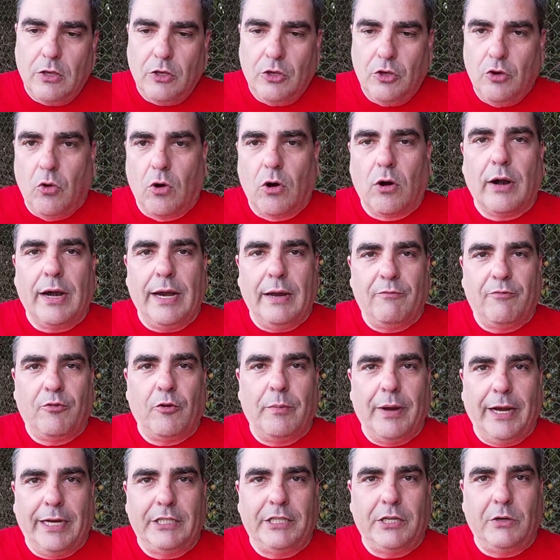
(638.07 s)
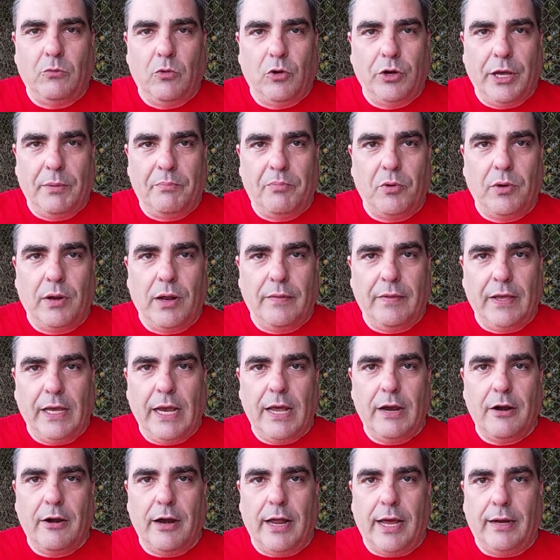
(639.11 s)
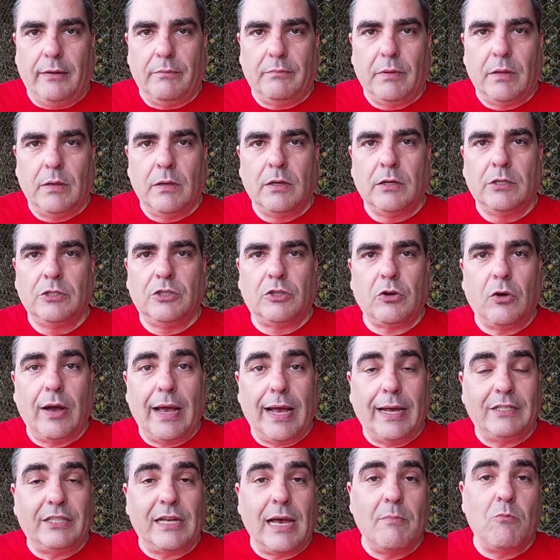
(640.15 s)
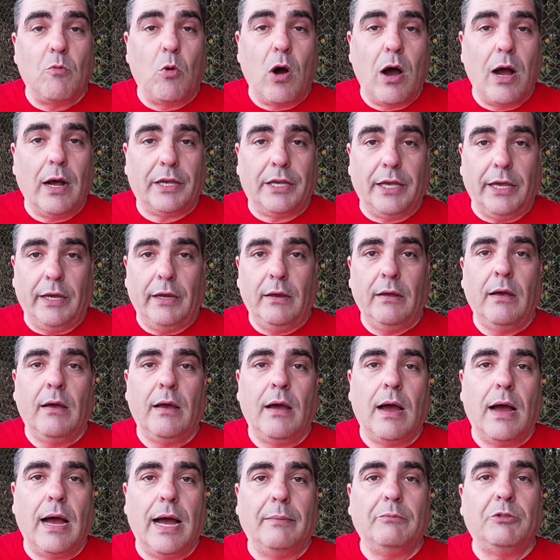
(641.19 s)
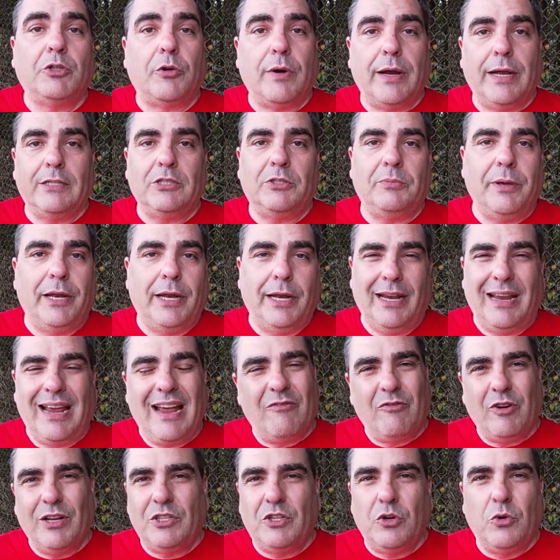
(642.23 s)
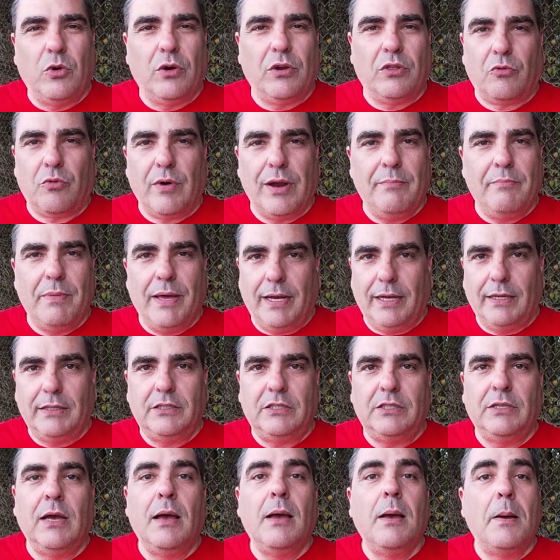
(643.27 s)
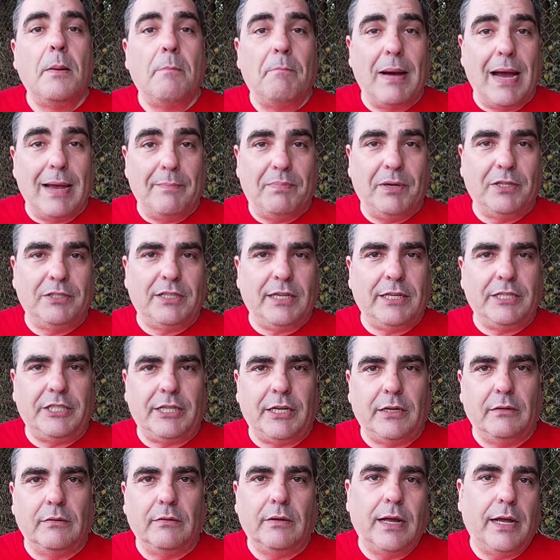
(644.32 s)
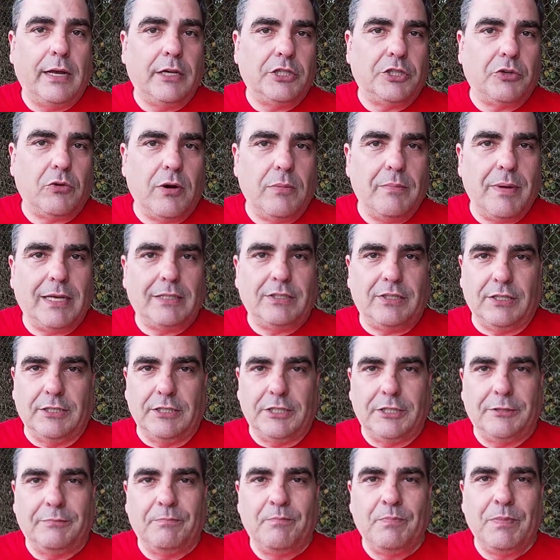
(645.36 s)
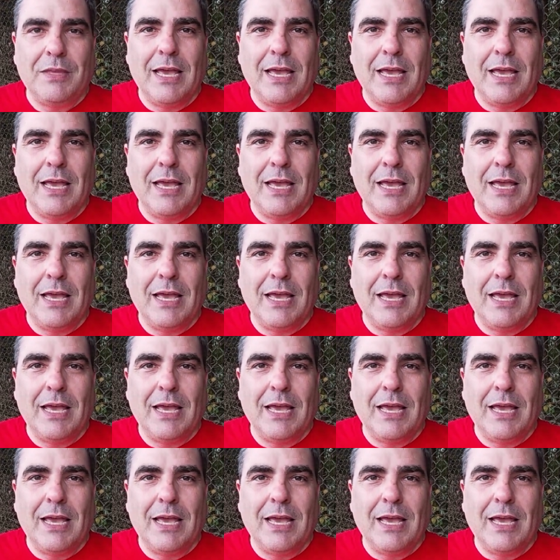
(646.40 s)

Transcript: your information will get put on the internet. So as I'm walking, I'm transmitting every 2 or 3 minutes my position and a short message.